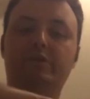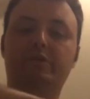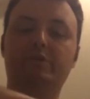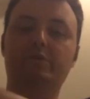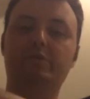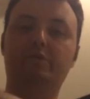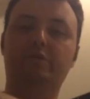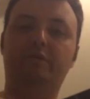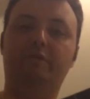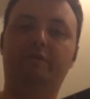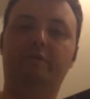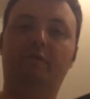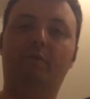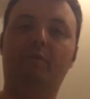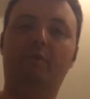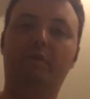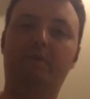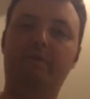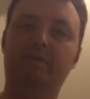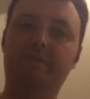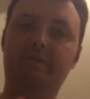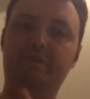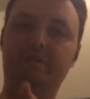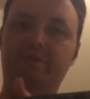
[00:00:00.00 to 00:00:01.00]
use
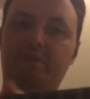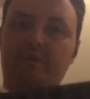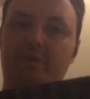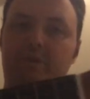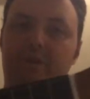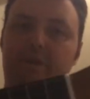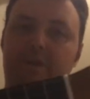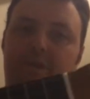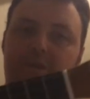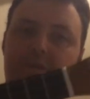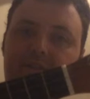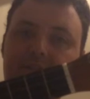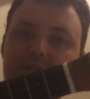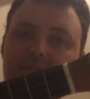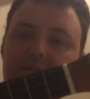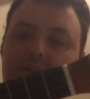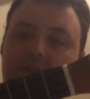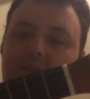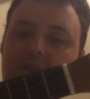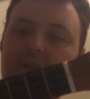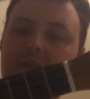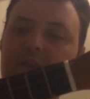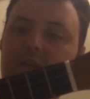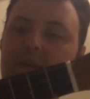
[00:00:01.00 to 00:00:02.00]
4 of the strings
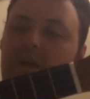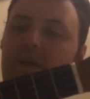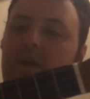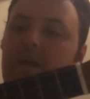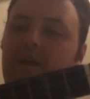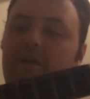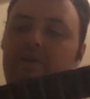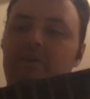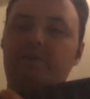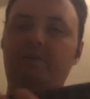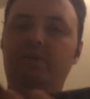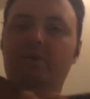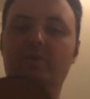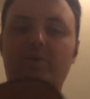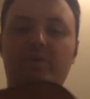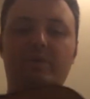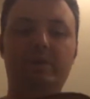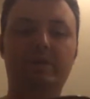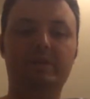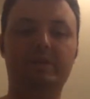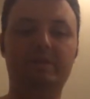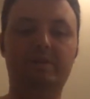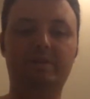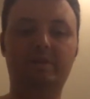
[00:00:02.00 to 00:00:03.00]
and tune
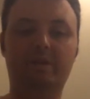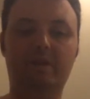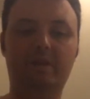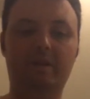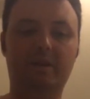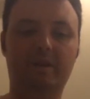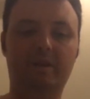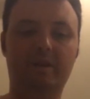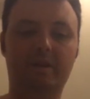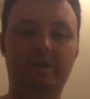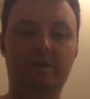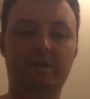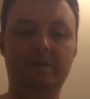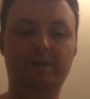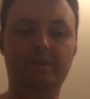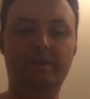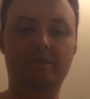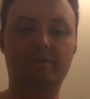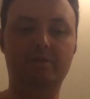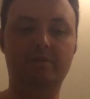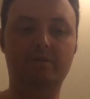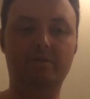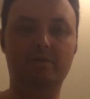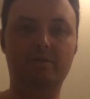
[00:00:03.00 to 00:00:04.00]
it
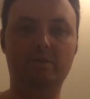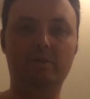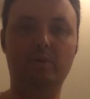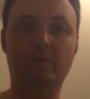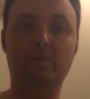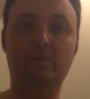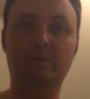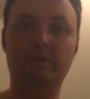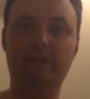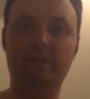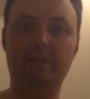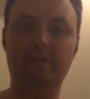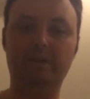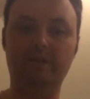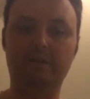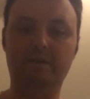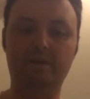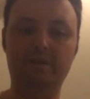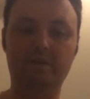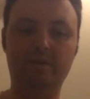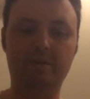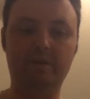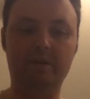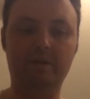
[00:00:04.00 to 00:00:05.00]
to ukulele
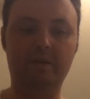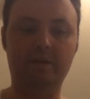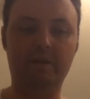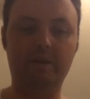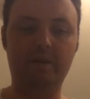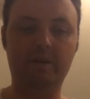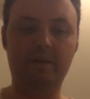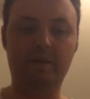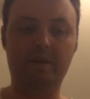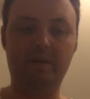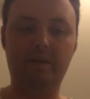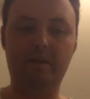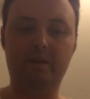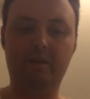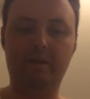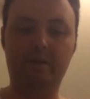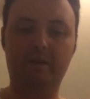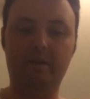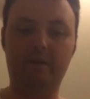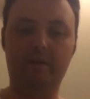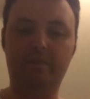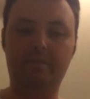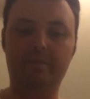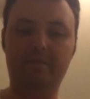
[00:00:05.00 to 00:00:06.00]
tuning.
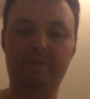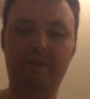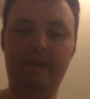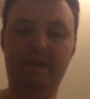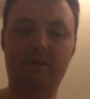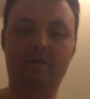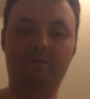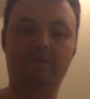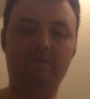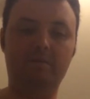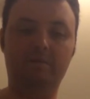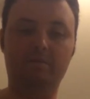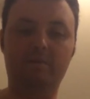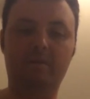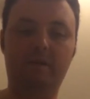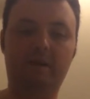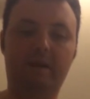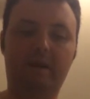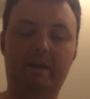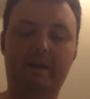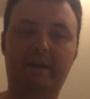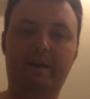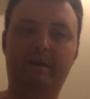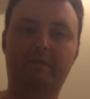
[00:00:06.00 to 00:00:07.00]
Now
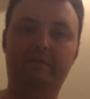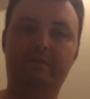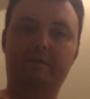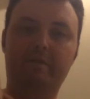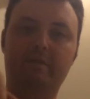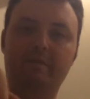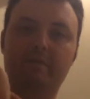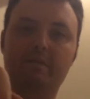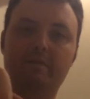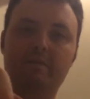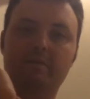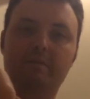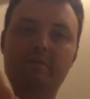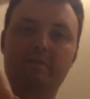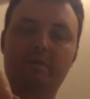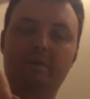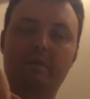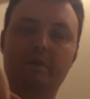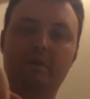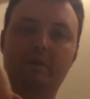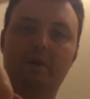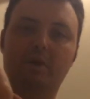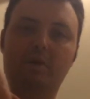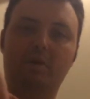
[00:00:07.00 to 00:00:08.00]
I have the
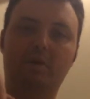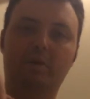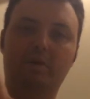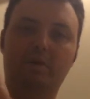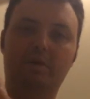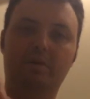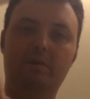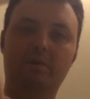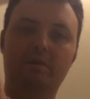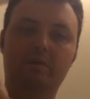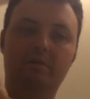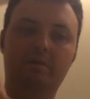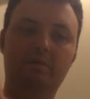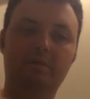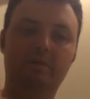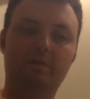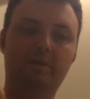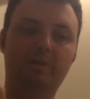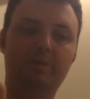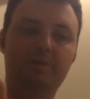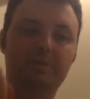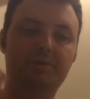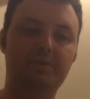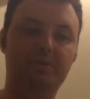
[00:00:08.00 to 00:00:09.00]
lower
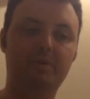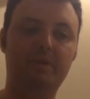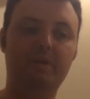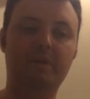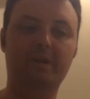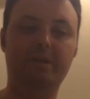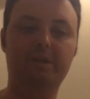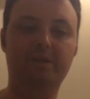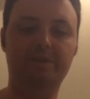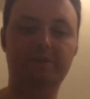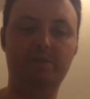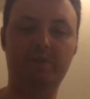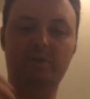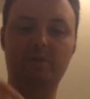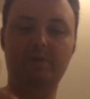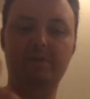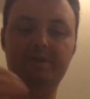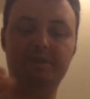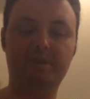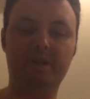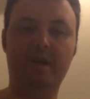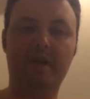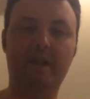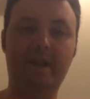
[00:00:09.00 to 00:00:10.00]
bow string, so
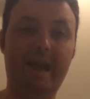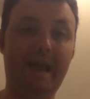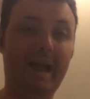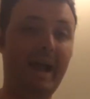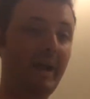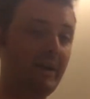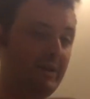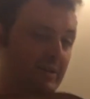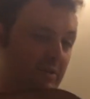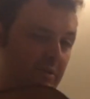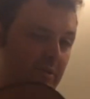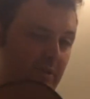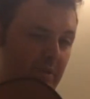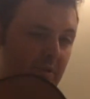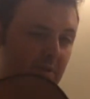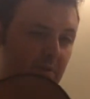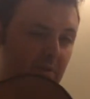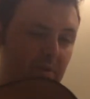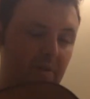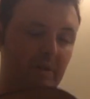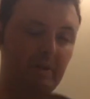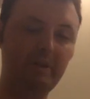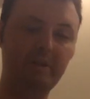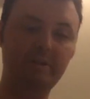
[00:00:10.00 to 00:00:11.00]
it's not actually
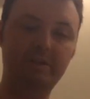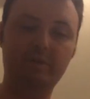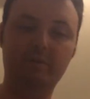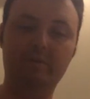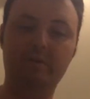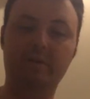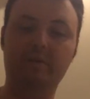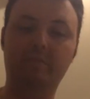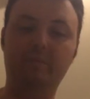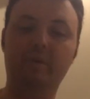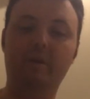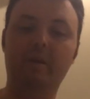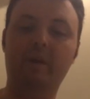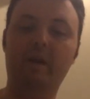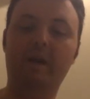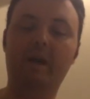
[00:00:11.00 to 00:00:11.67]
ukulele tuning, but